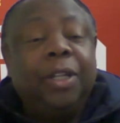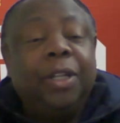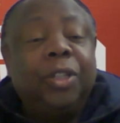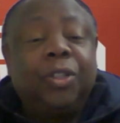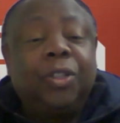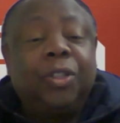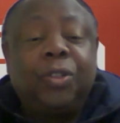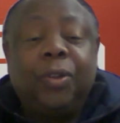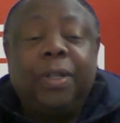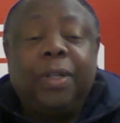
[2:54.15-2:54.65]

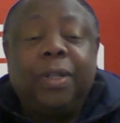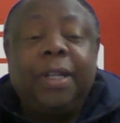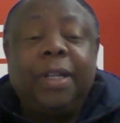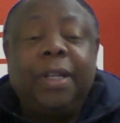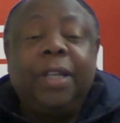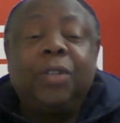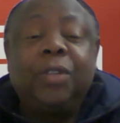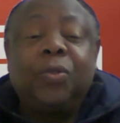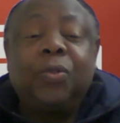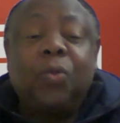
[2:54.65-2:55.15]
So
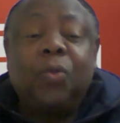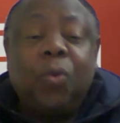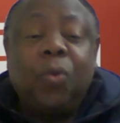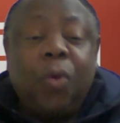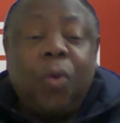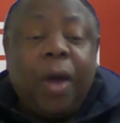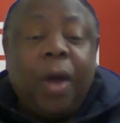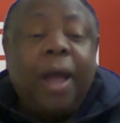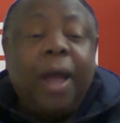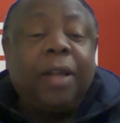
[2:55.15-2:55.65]
there's
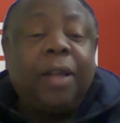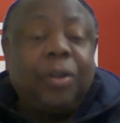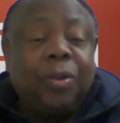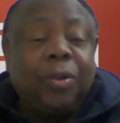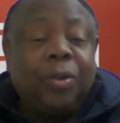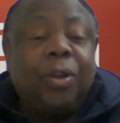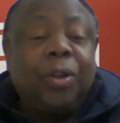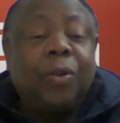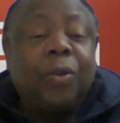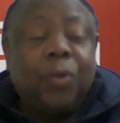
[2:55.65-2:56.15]
quite a
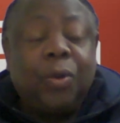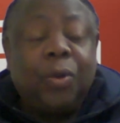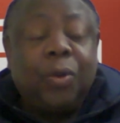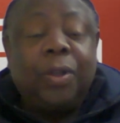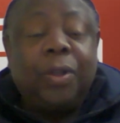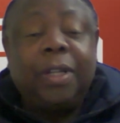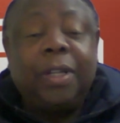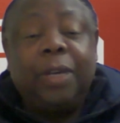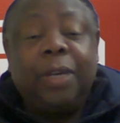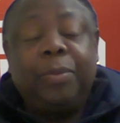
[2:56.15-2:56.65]

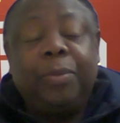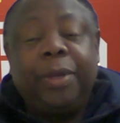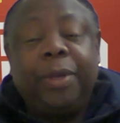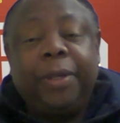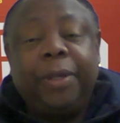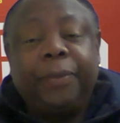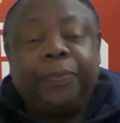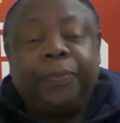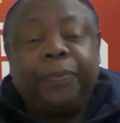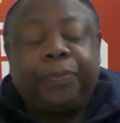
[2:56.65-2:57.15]
lot
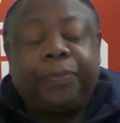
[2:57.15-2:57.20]
happening.